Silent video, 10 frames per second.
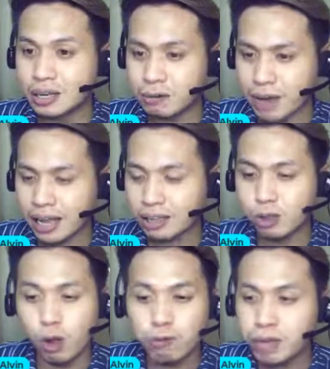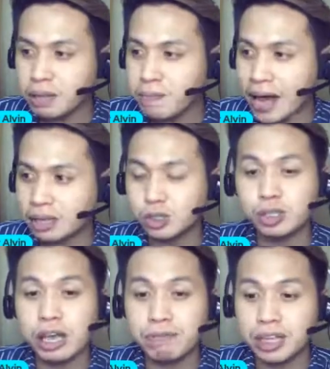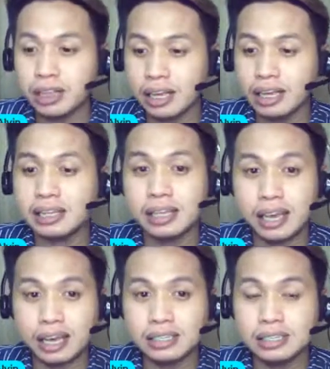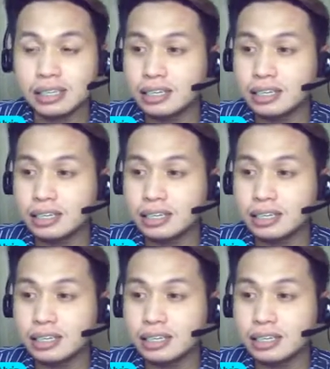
right. No feedback. So definitely, it is